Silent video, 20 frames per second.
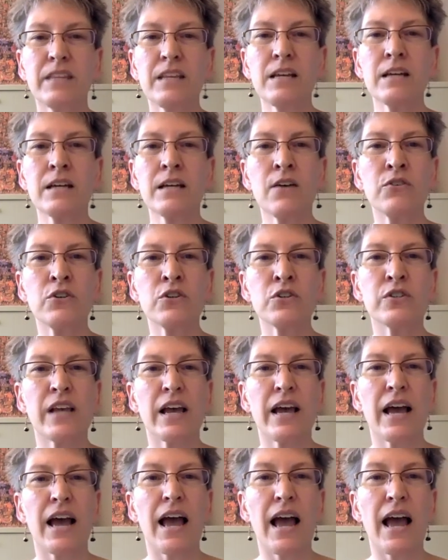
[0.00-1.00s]
covers
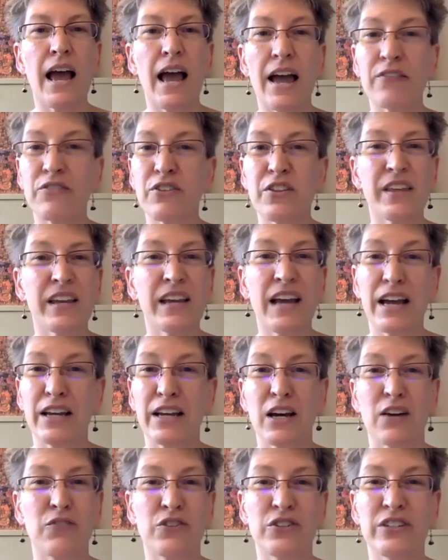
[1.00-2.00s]
everything I
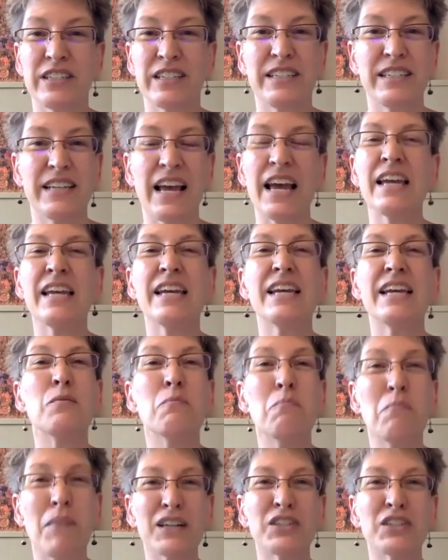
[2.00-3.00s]
covered today in
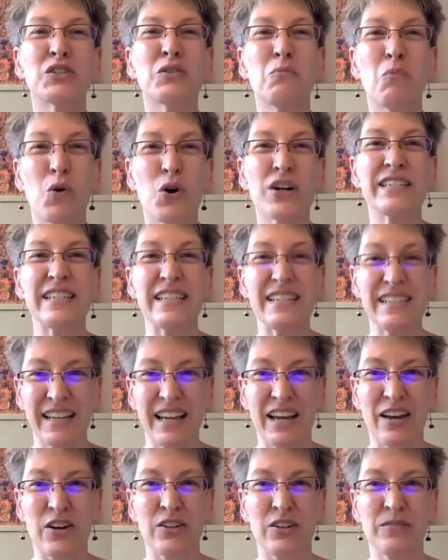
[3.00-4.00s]
much more
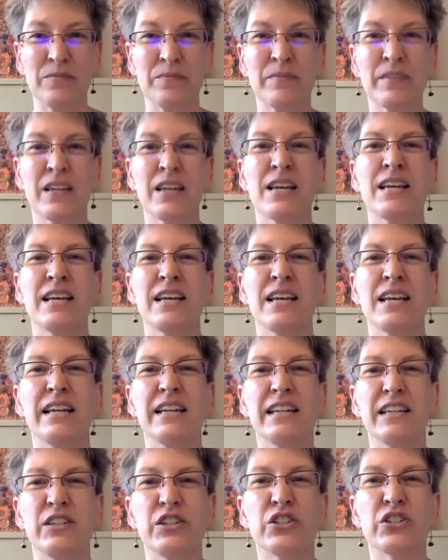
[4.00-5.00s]
detail. In
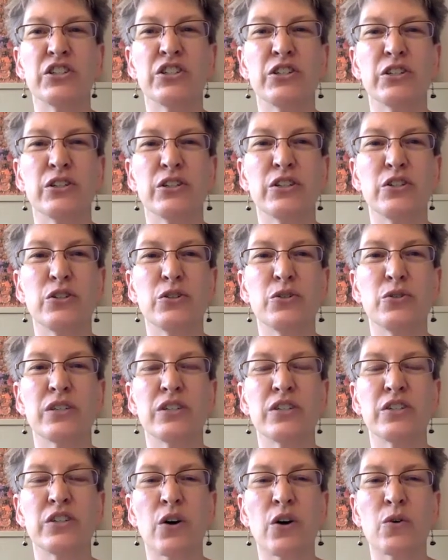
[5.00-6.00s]
addition to the do's
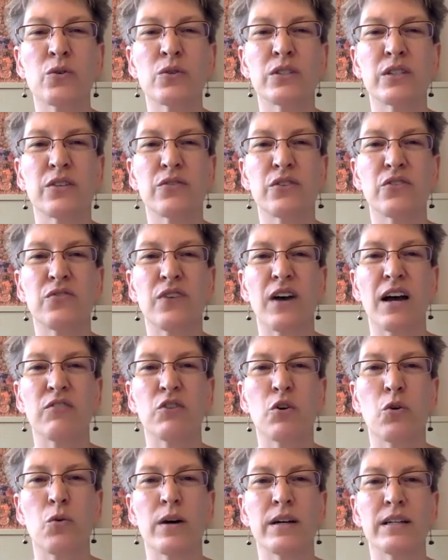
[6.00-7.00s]
and don'ts of the
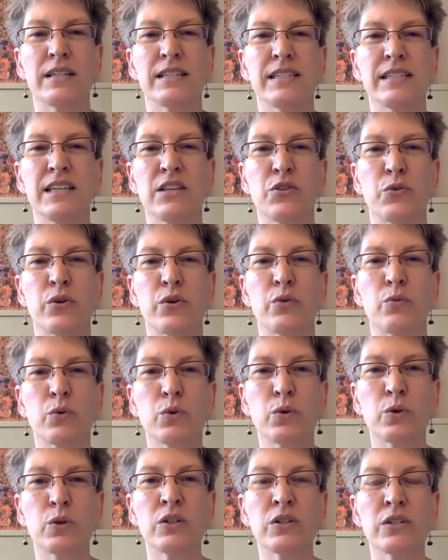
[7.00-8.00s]
501c3
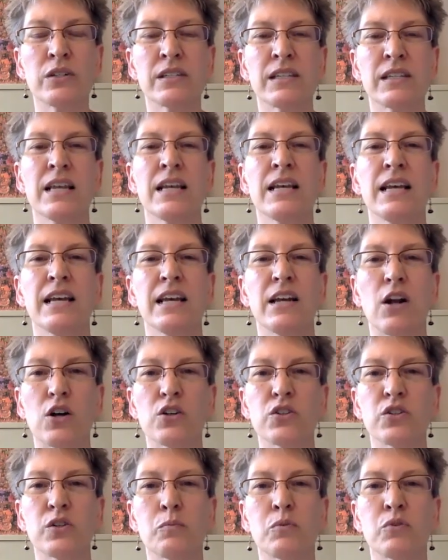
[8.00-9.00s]
rules, it
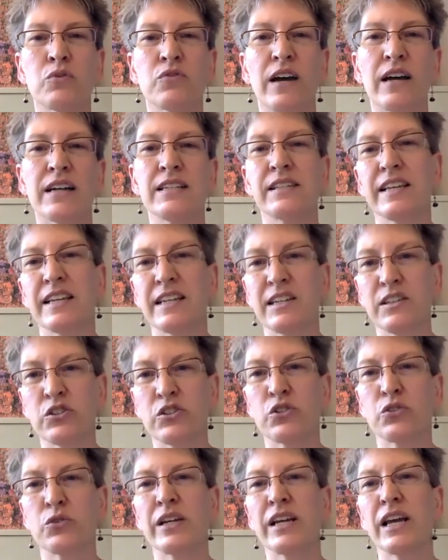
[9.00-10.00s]
also provides the
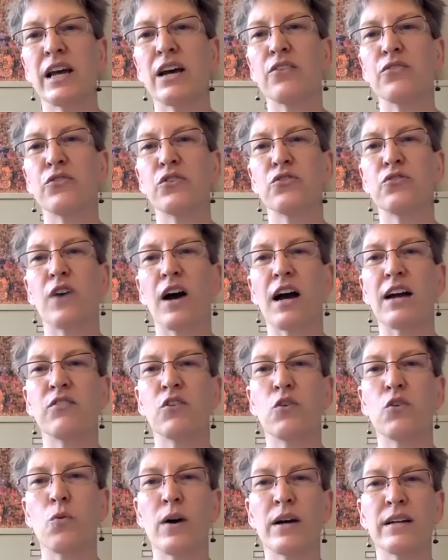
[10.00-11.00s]
history of the
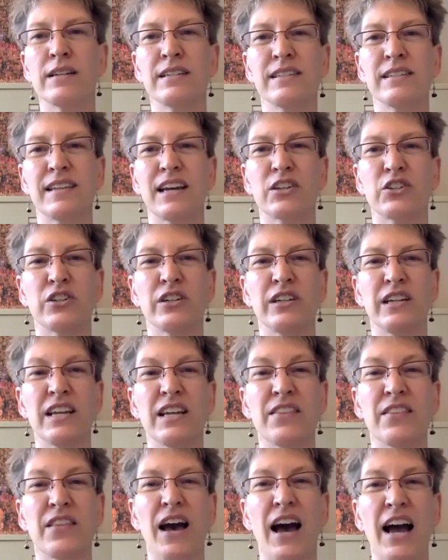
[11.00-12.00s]
501 section
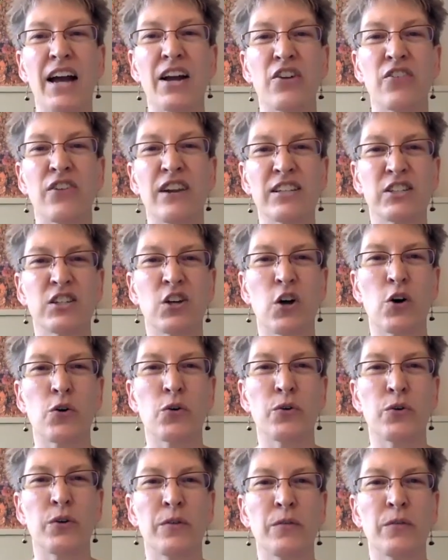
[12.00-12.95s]
in the IRS code.